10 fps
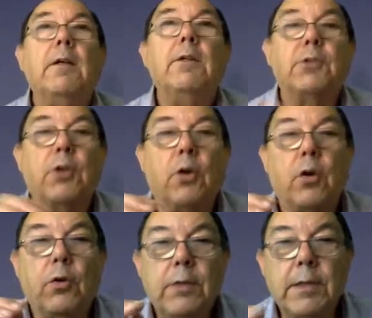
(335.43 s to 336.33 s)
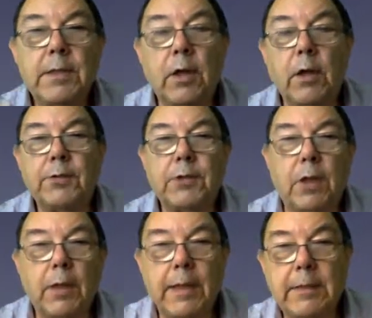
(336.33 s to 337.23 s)
So dissolved
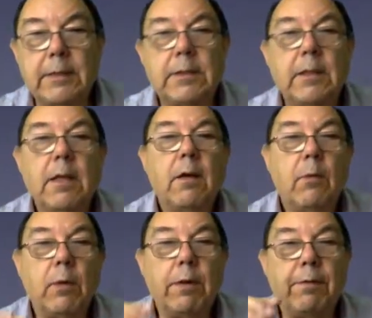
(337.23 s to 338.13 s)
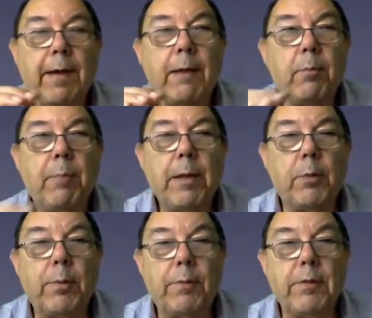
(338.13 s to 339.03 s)
solids will affect
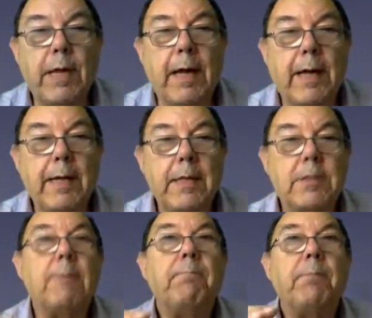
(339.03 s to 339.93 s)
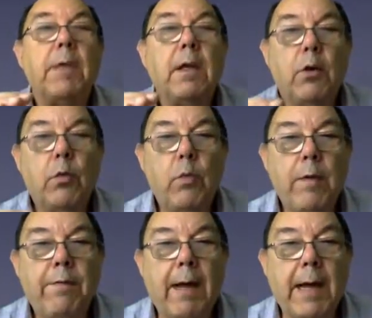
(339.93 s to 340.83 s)
pickup of dyes,
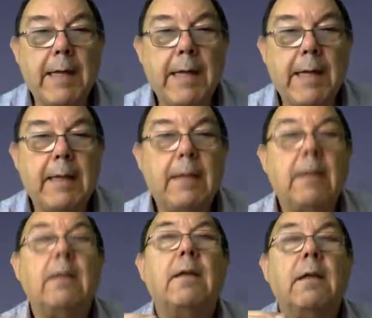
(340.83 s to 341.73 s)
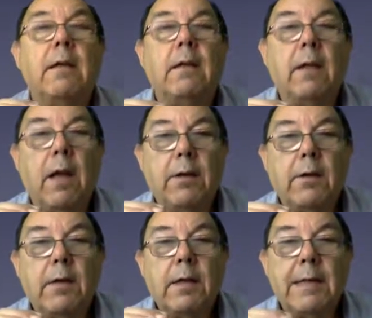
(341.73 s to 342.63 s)
refining,
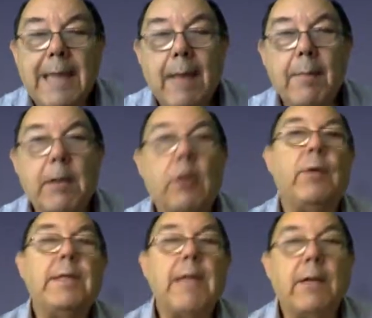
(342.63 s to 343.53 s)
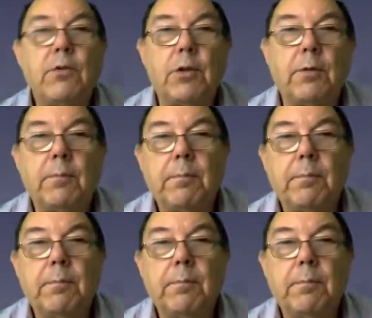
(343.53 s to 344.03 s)
and chemical retention.